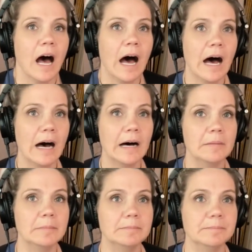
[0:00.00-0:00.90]

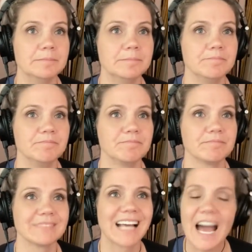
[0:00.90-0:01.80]
um,
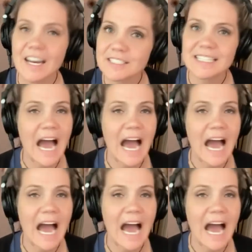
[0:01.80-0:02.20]
I don't see